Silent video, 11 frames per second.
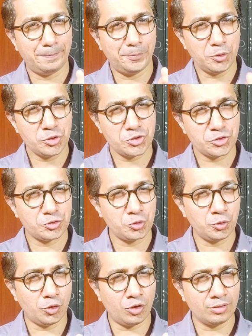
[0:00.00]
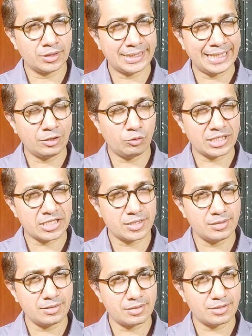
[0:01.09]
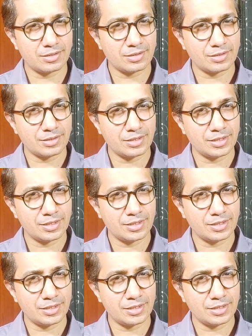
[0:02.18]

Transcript: Push through all the 10 questions.